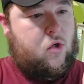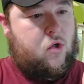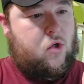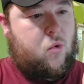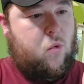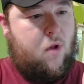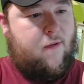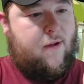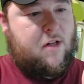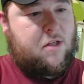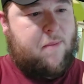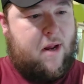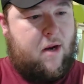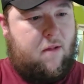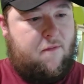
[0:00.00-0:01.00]
12 ounce
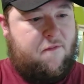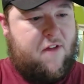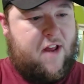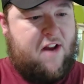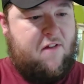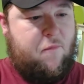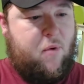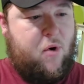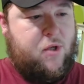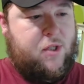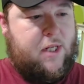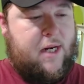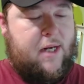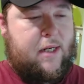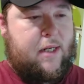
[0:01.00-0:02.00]
bottle,
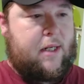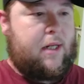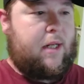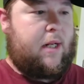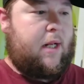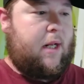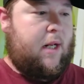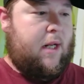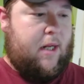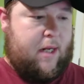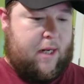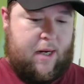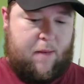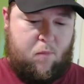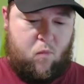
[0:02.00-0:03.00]
5%.
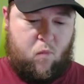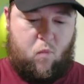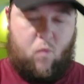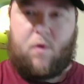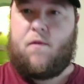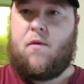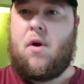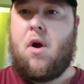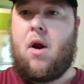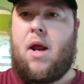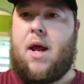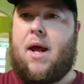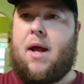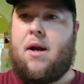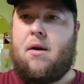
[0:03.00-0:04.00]
Um, we've gone
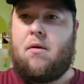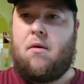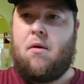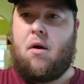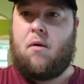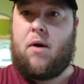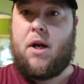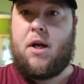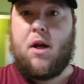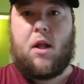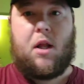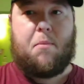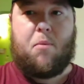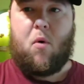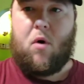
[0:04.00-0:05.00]
ahead and already
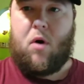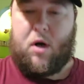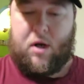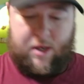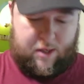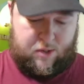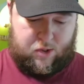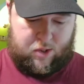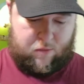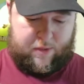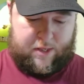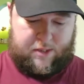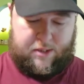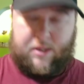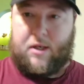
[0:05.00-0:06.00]
done the pour, as
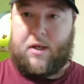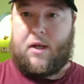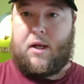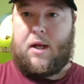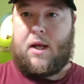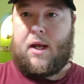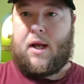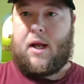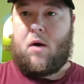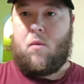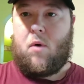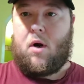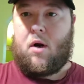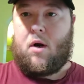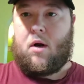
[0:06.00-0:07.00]
always. And
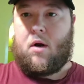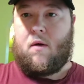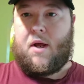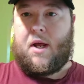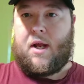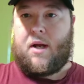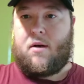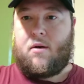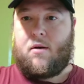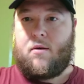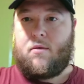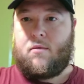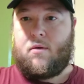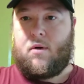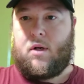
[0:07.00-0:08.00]
we're going to go ahead and,
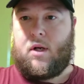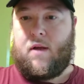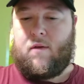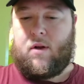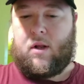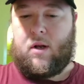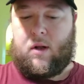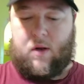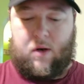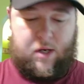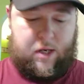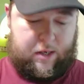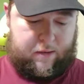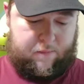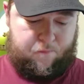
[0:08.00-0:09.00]
and give it a little look
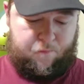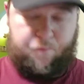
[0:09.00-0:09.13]
here.